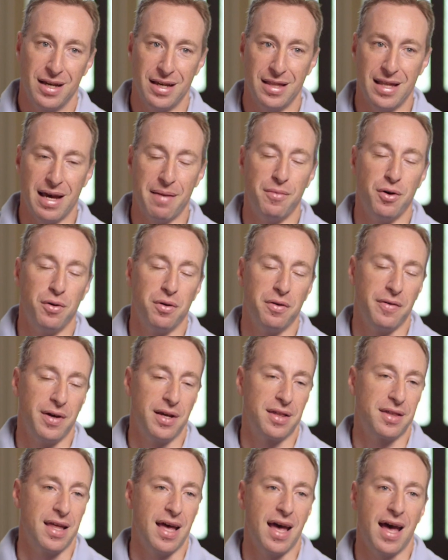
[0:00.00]
And that
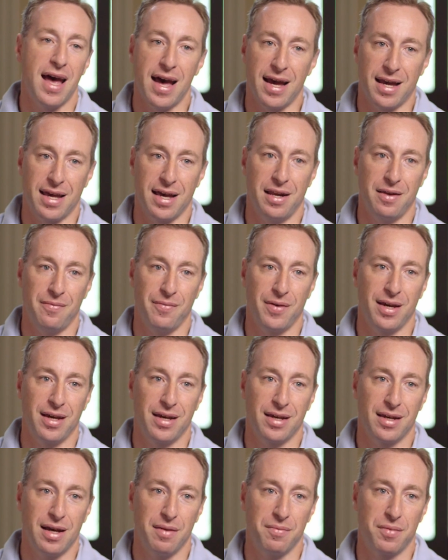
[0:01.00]
motivates the heck out of
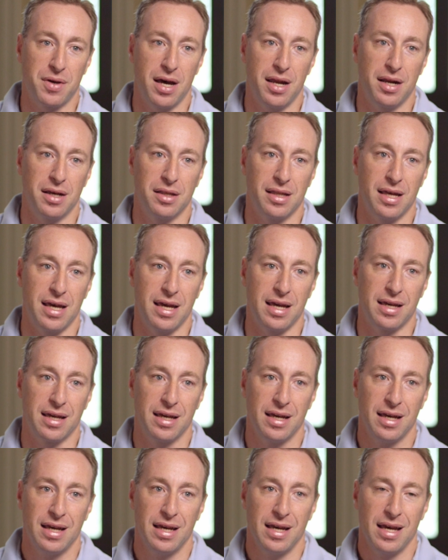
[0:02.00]
me. I'm kind of like,
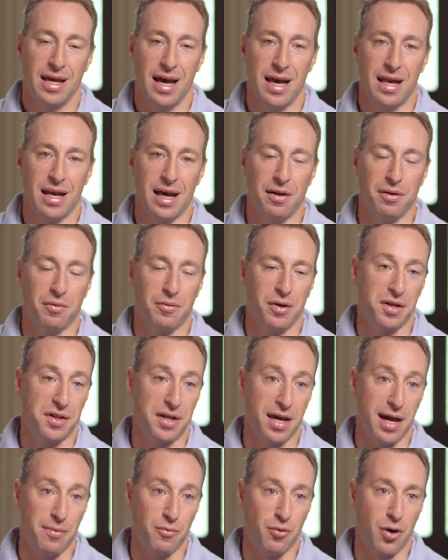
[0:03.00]
and I don't want to
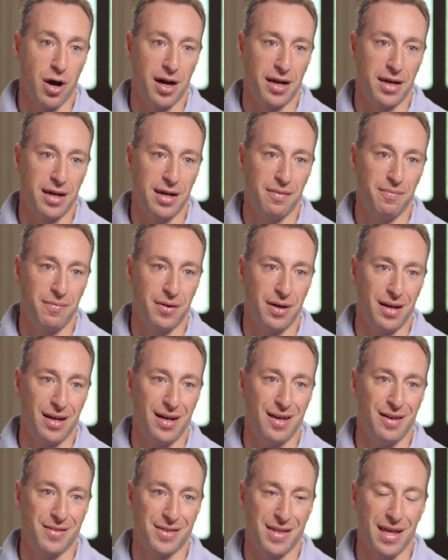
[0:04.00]
say I'm Rocky, but
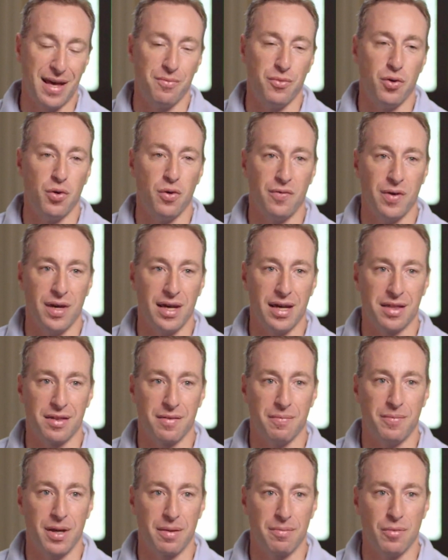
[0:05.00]
I use that movie as
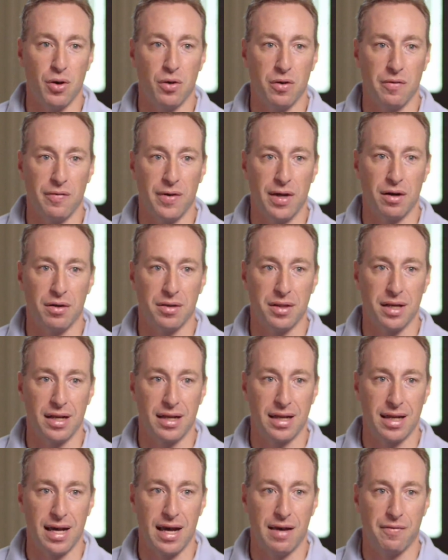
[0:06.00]
a big motivator, that
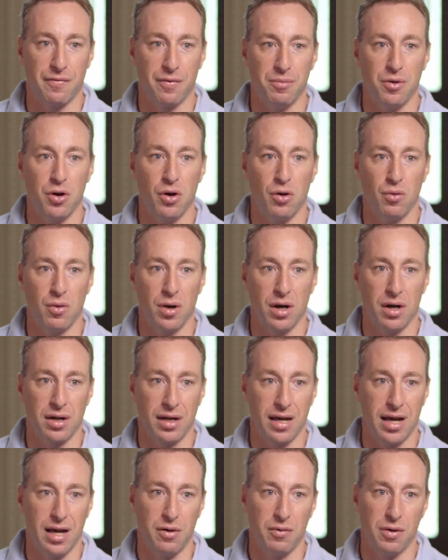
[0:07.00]
a guy from nowhere, a
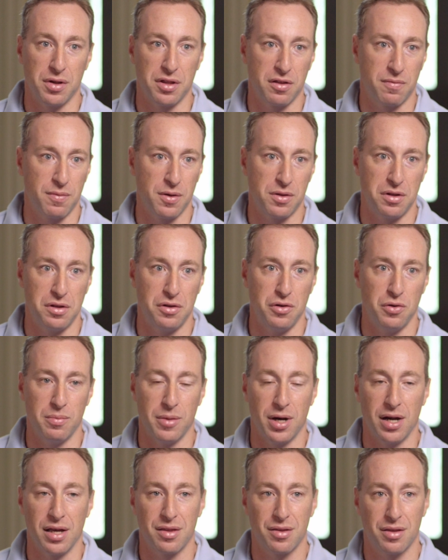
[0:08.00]
guy who wasn't supposed to do
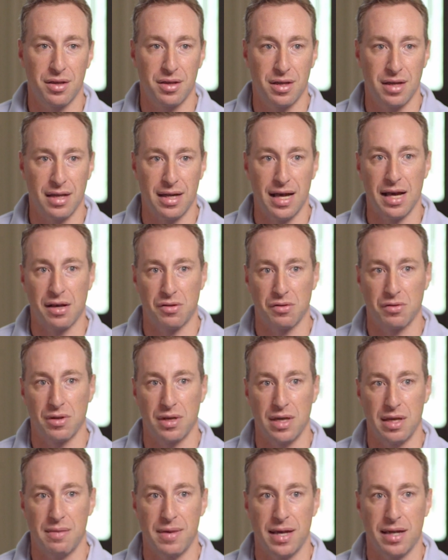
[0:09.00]
much, can
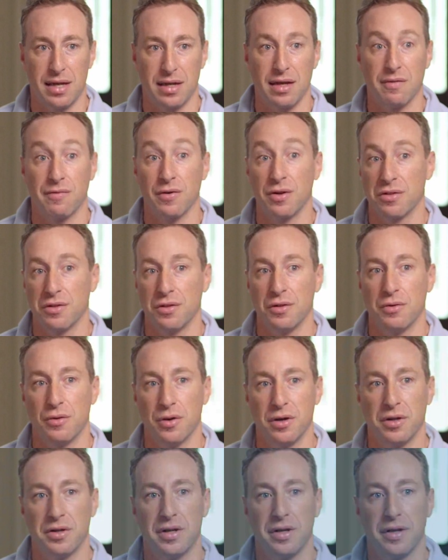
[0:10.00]
actually make a difference in the
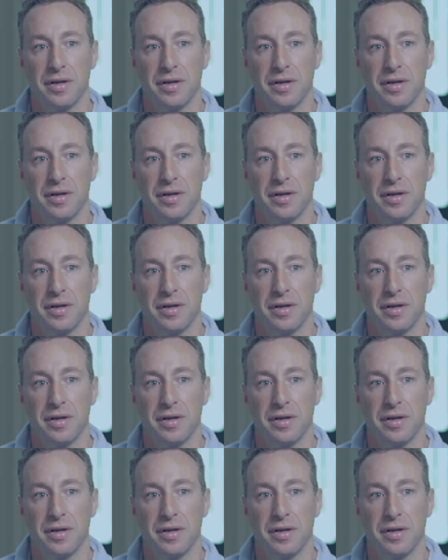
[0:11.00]
world.